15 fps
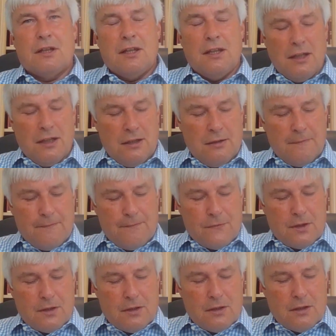in
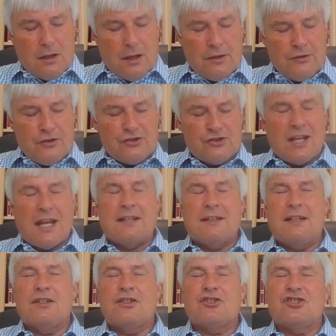
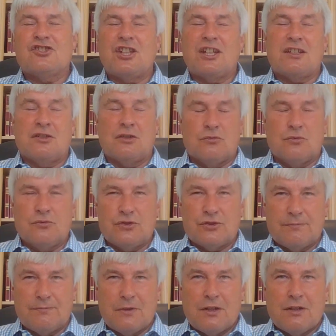understanding the
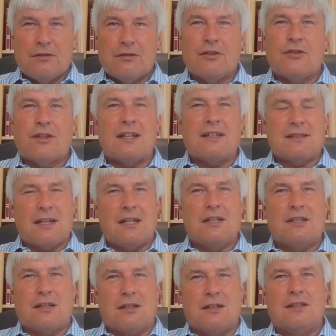signals that
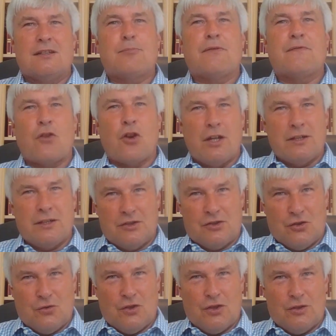data is providing
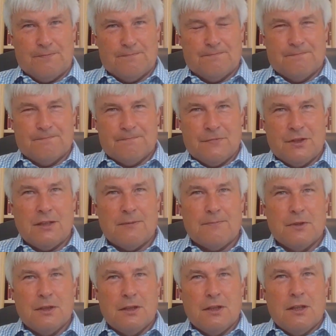to you.
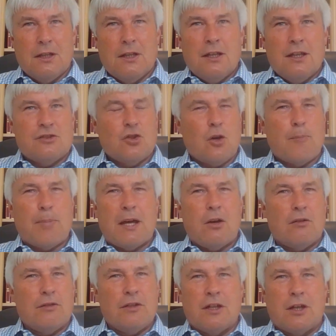Yeah. It's not
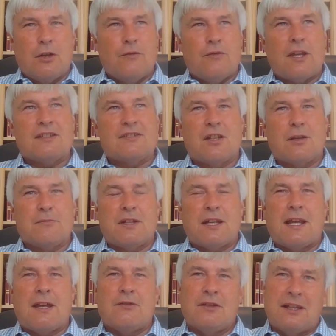about, that's up,
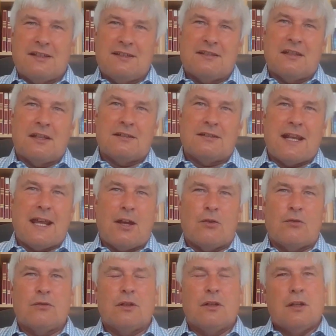down, that's a
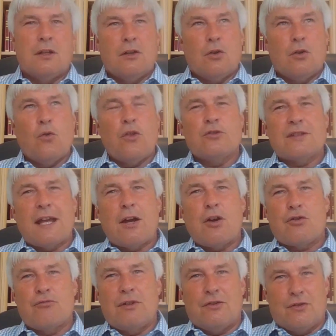down. All those
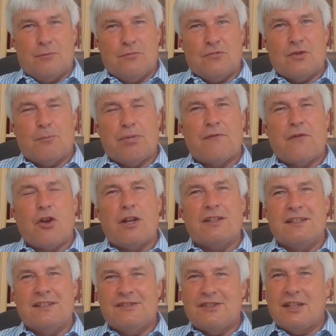algorithms are
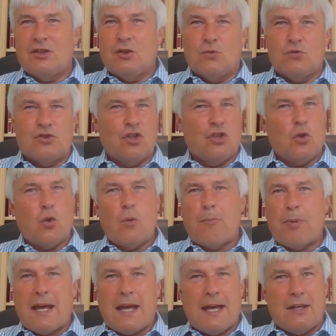providing signals, good
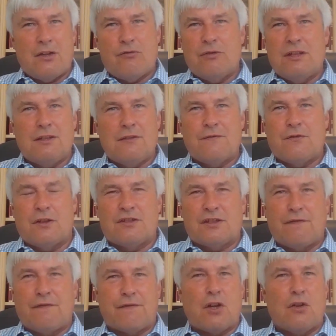or bad or indifferent,
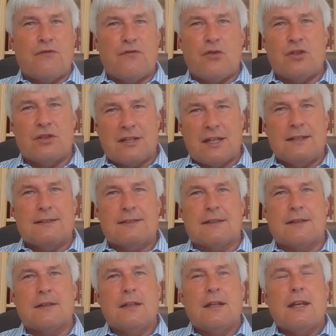as they flow through the
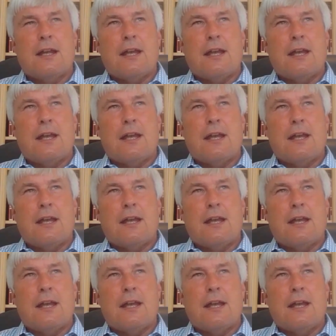data.